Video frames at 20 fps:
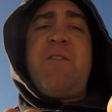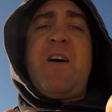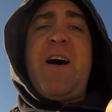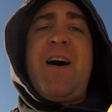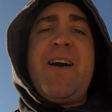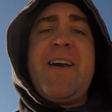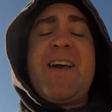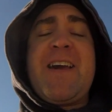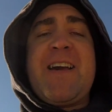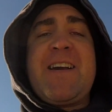
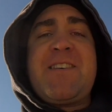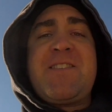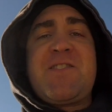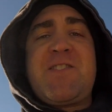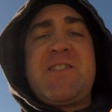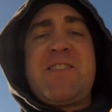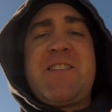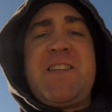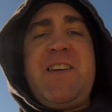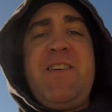
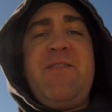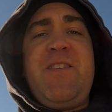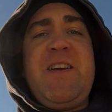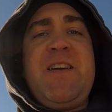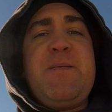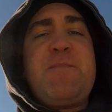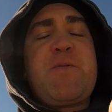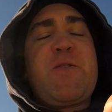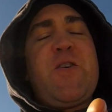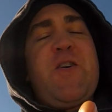Vikings, a
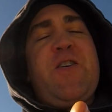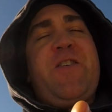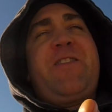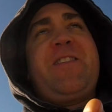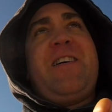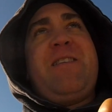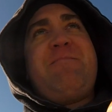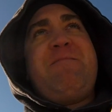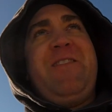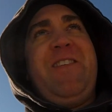TV
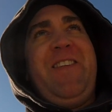program,